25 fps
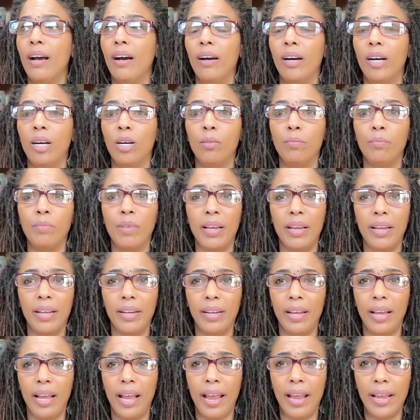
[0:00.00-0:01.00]
um,
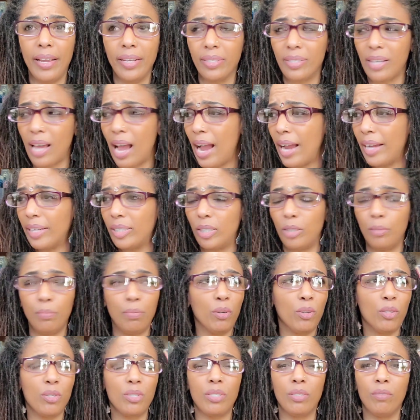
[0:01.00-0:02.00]
and anxiety
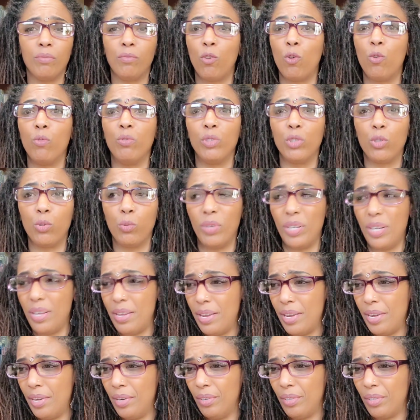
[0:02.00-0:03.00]
person for over 20
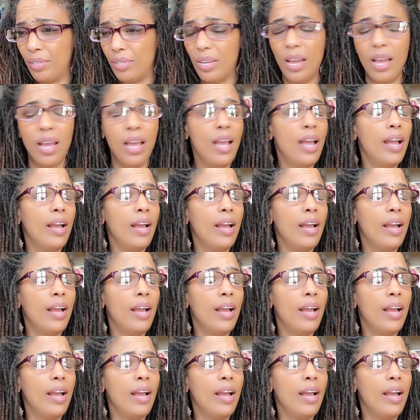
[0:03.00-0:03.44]
years.